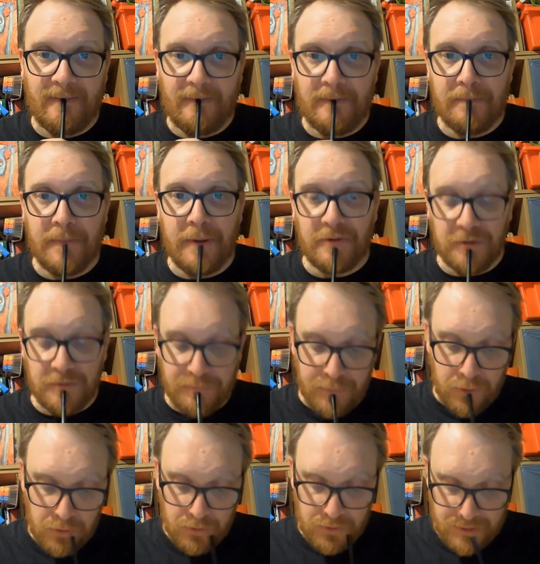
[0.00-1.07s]
No, it just
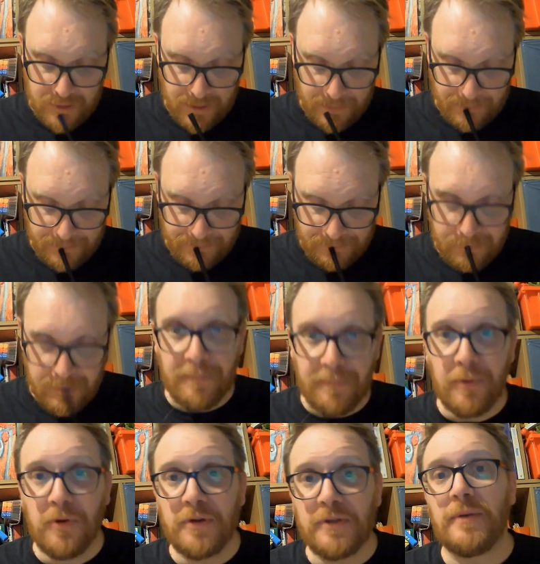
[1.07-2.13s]
paused it. But I
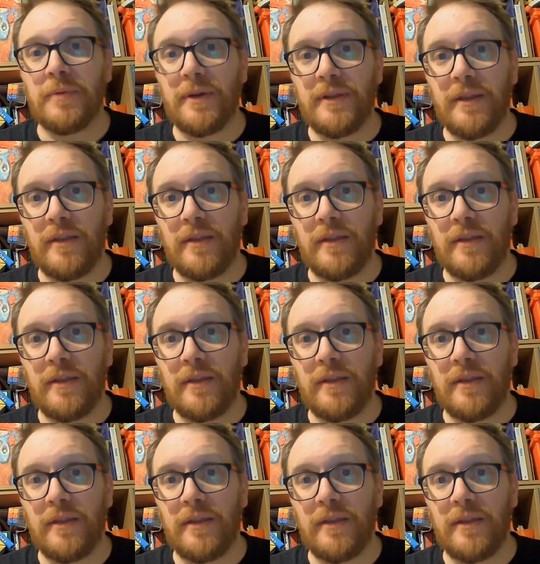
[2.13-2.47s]
paused it when I did